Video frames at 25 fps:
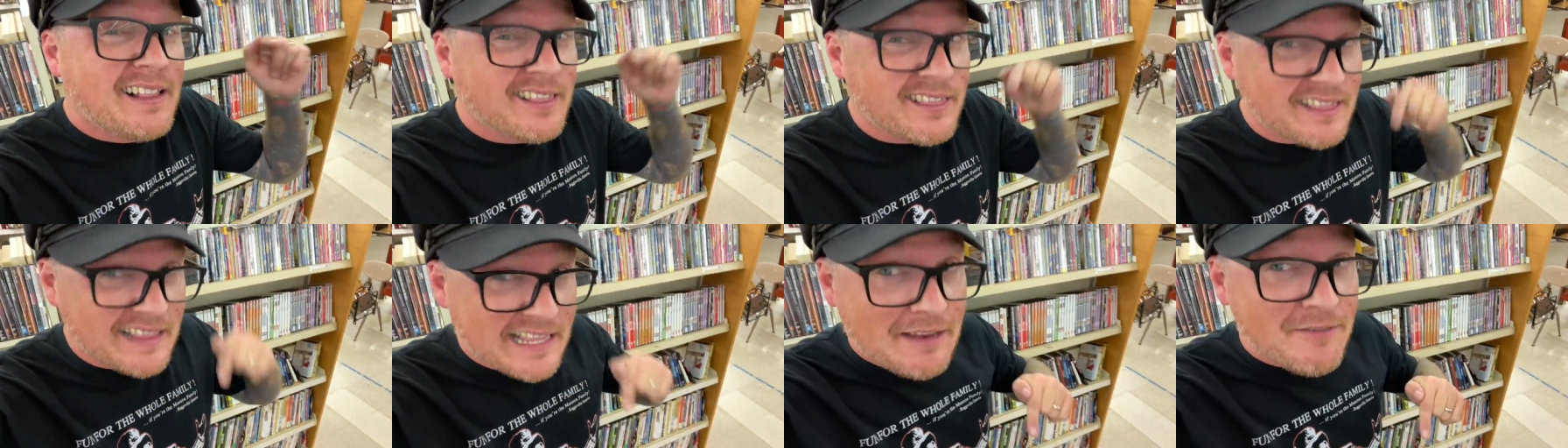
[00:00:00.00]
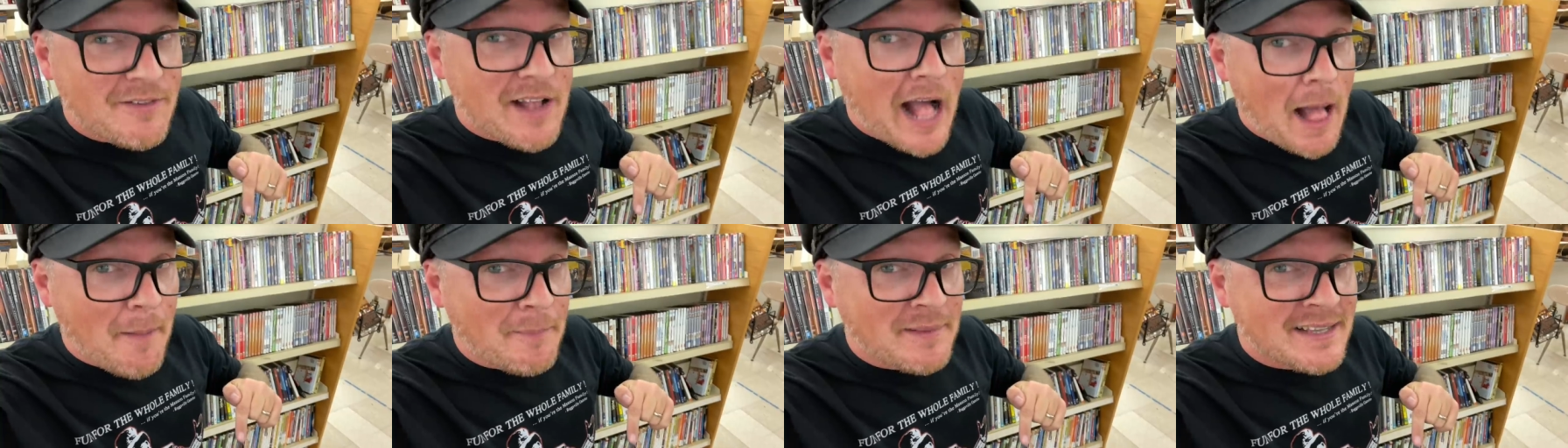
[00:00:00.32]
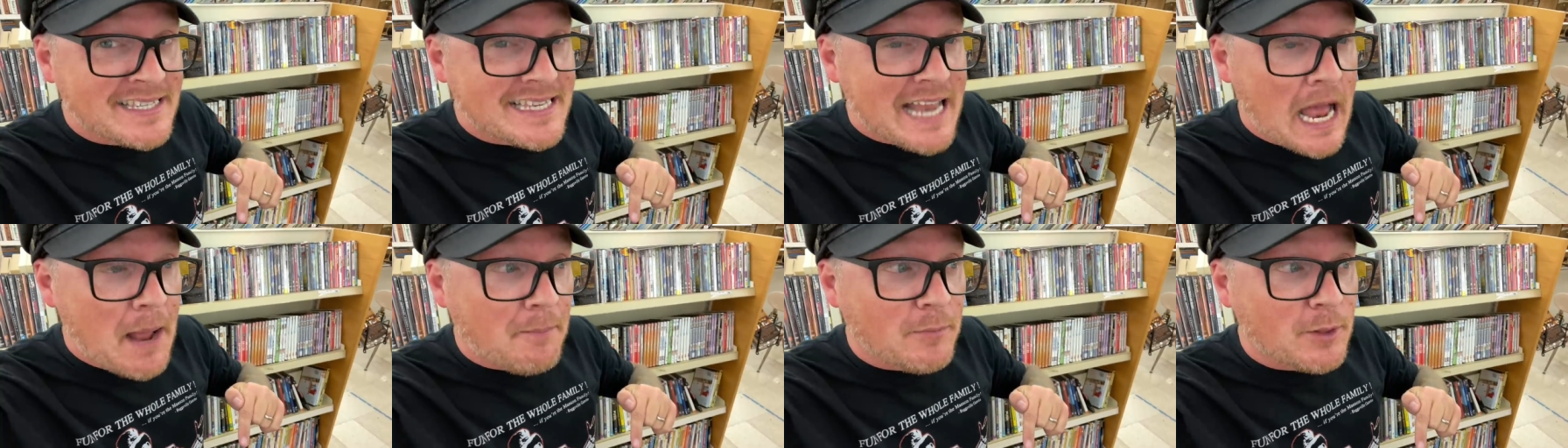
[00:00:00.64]
leave
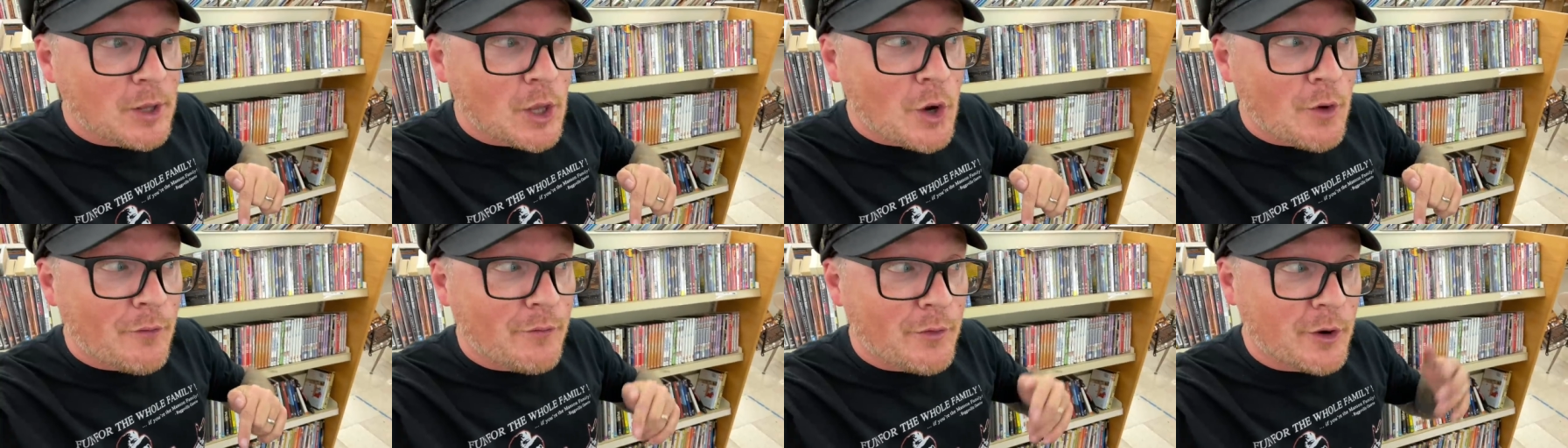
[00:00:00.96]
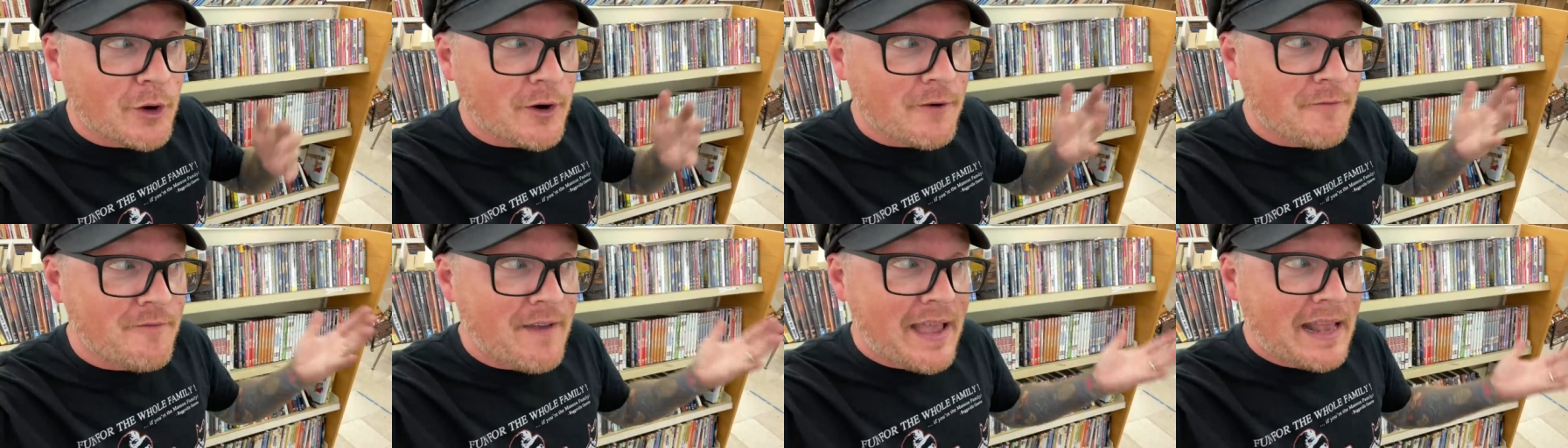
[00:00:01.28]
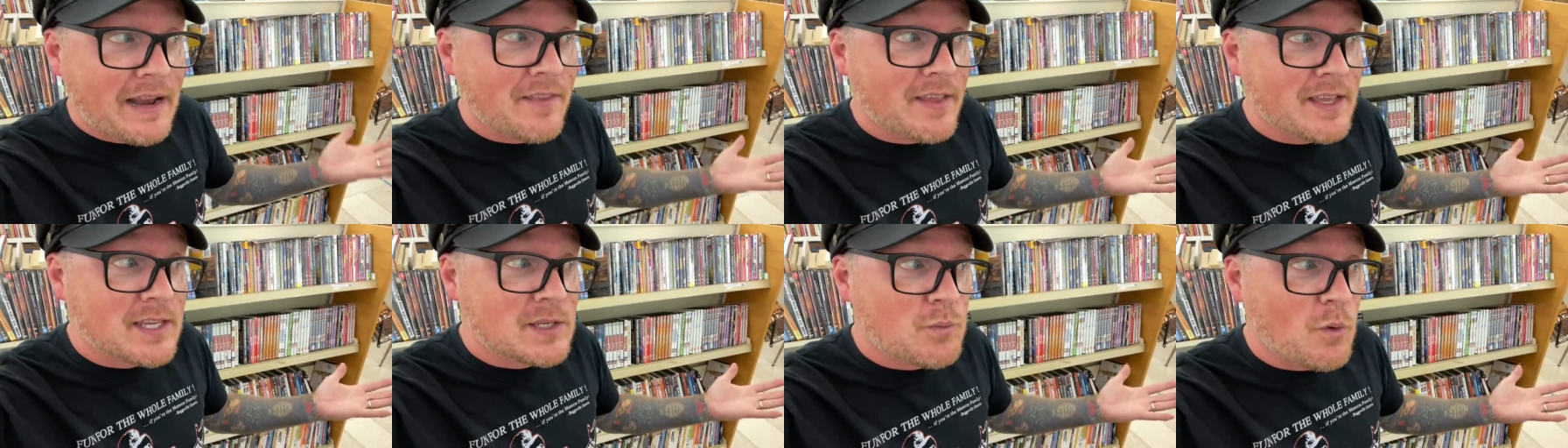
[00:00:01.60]
comments down below if you're a
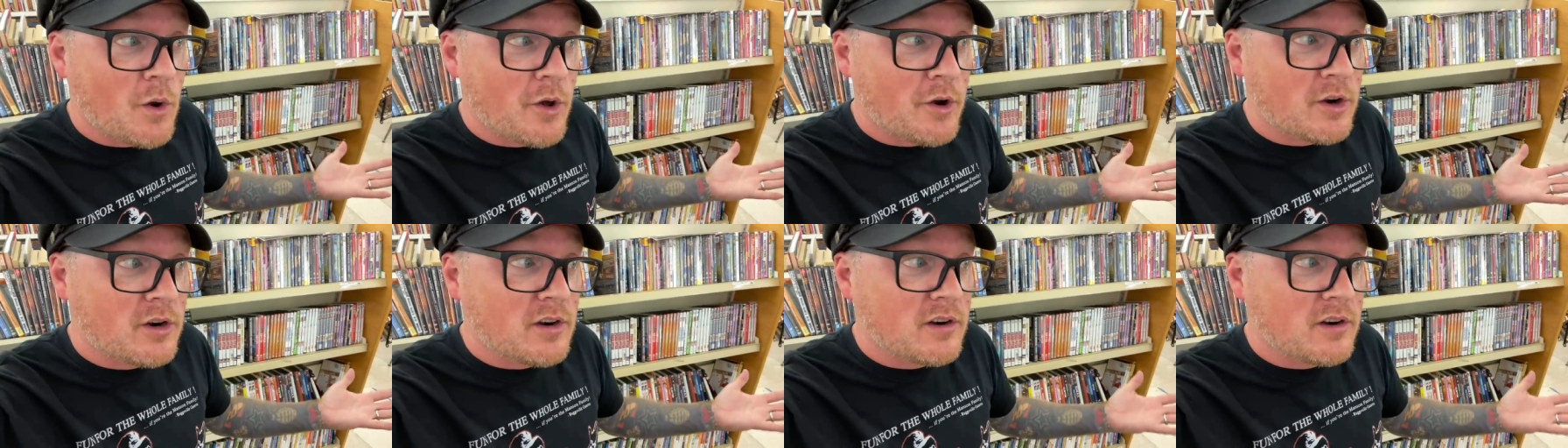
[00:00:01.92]
fan of this one,